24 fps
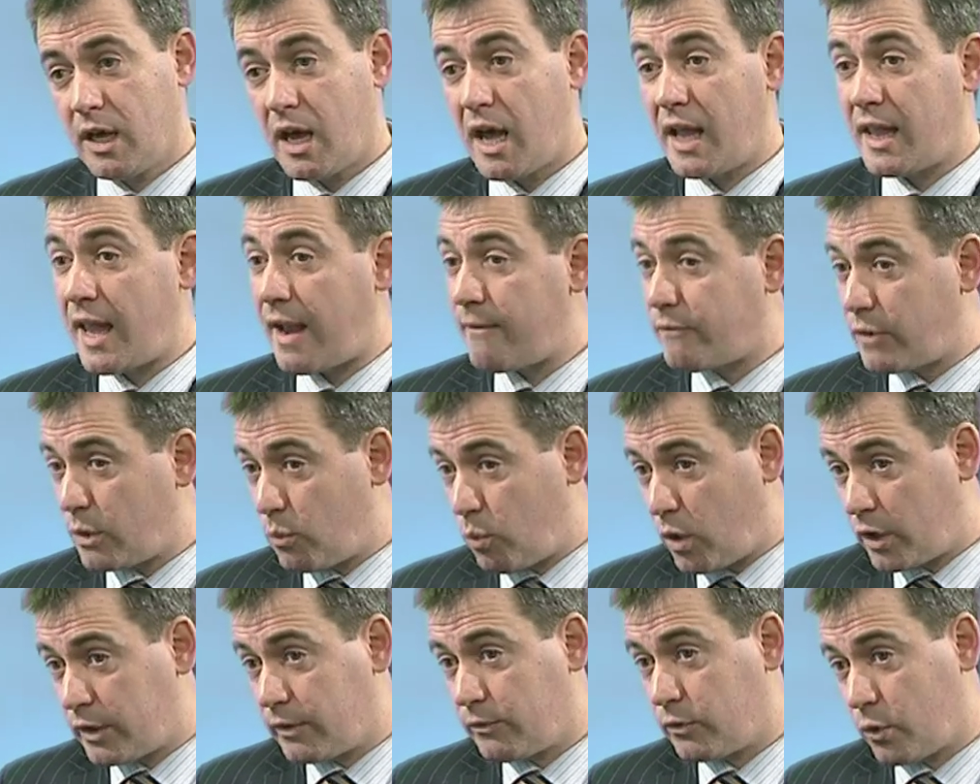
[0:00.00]
and every
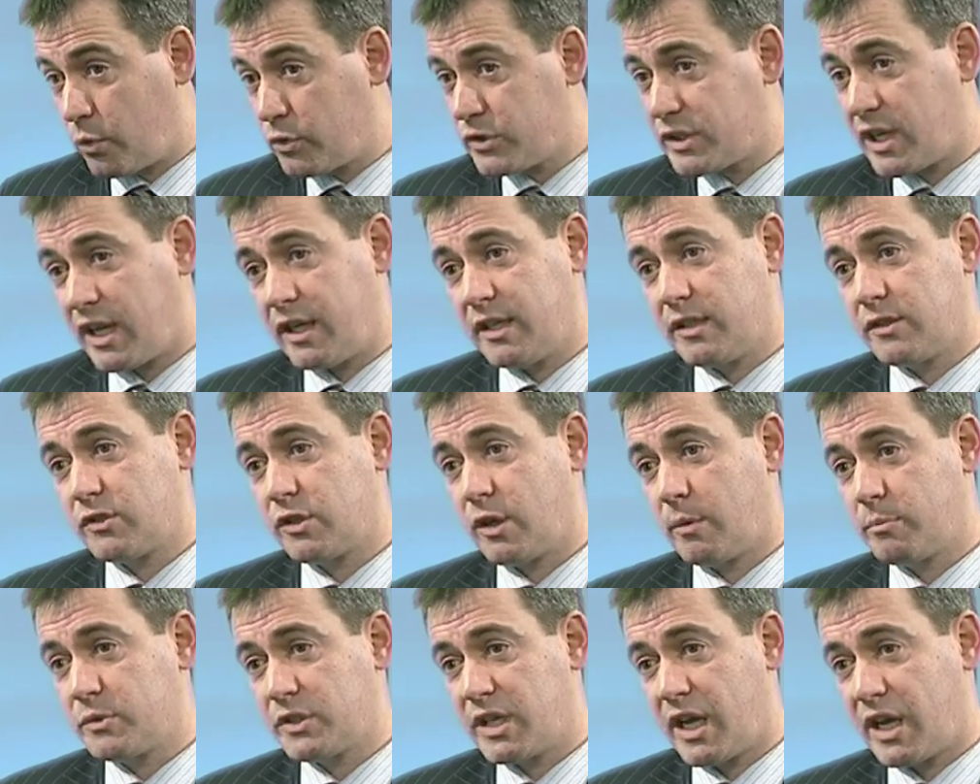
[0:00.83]
one of those 10
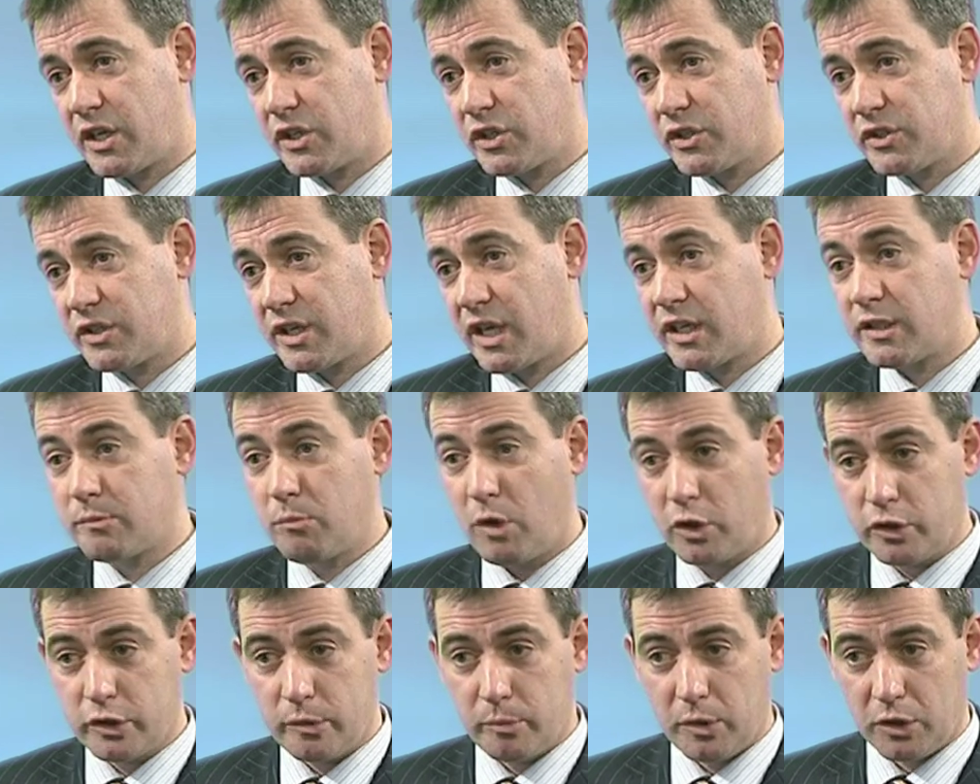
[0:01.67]
subsections has
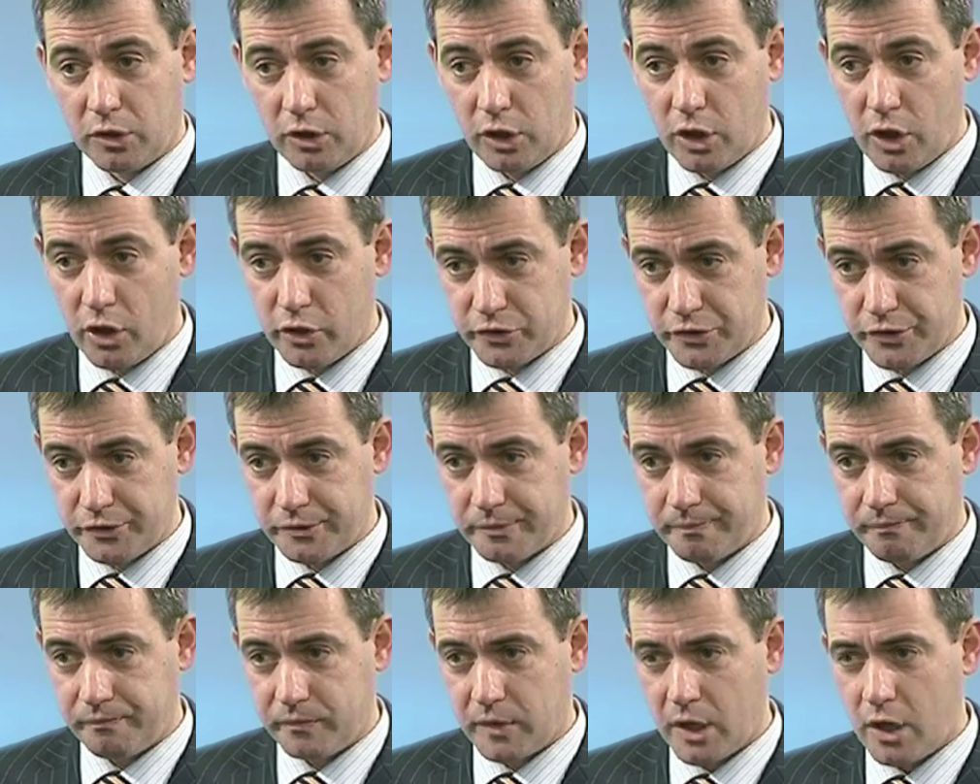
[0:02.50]
multiple
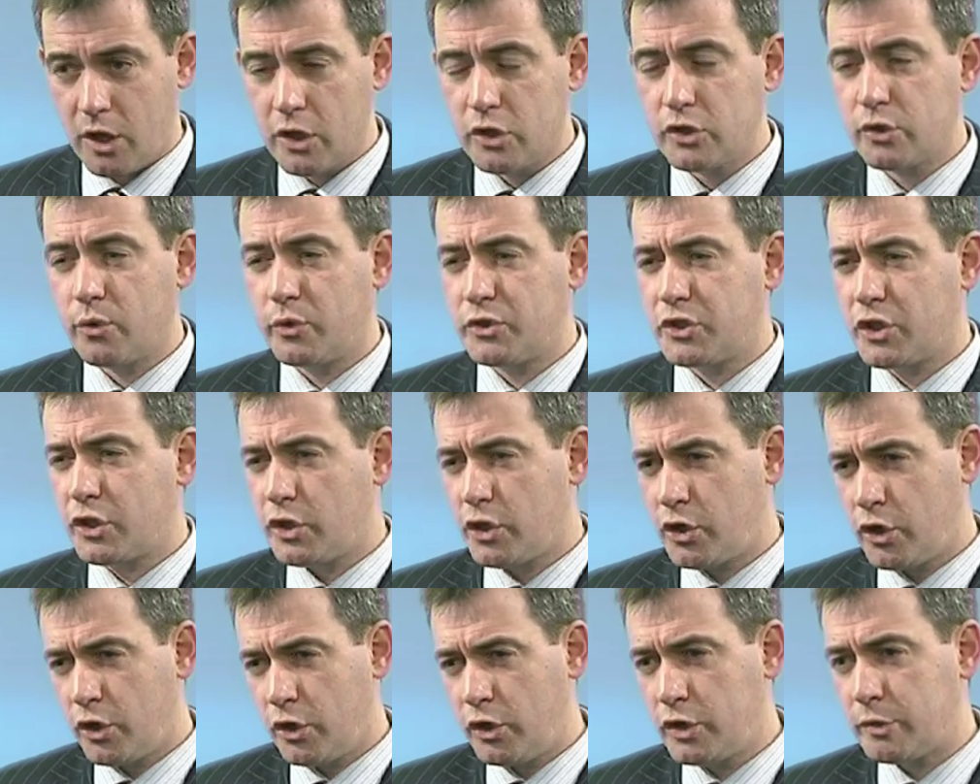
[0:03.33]
clauses, so it's a
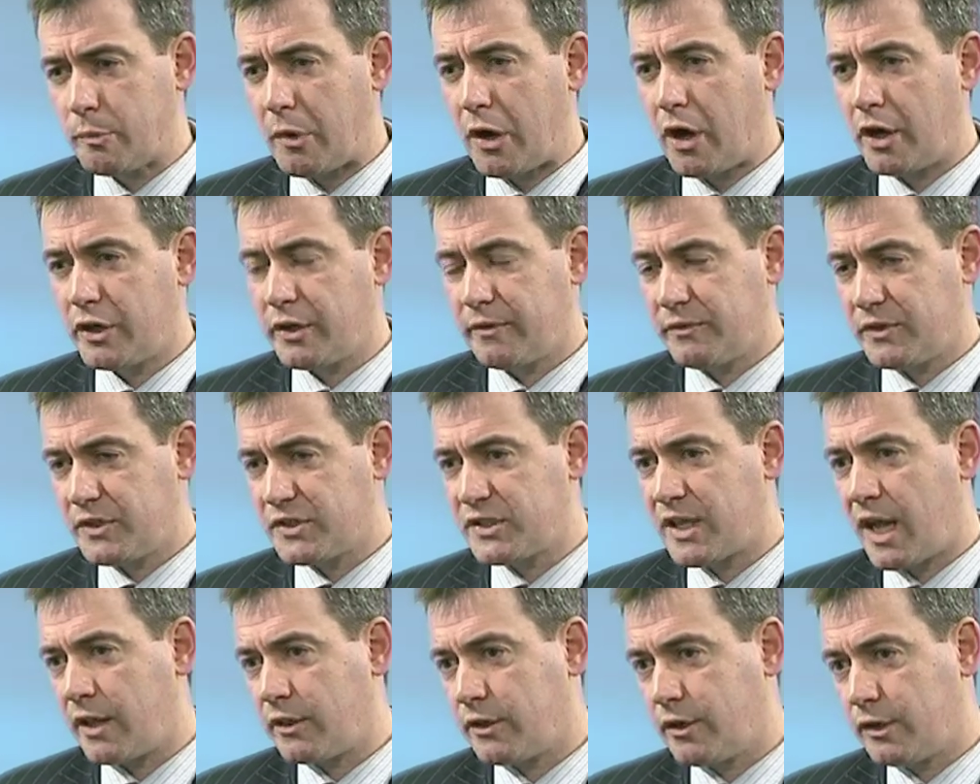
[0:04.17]
huge part of the
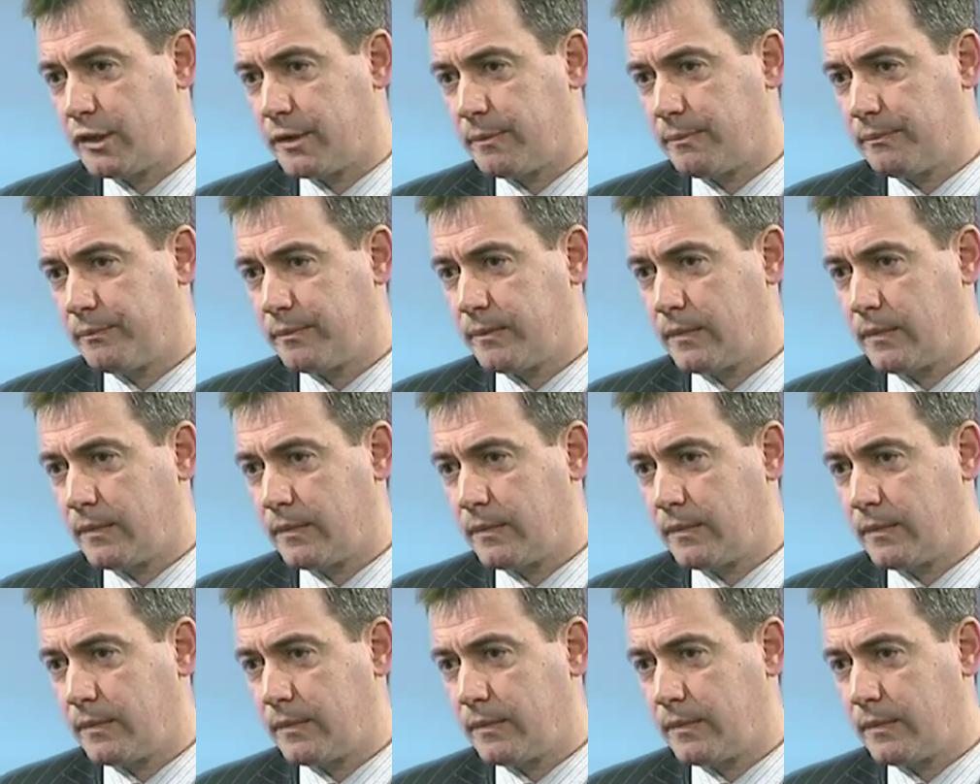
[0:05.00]
standard.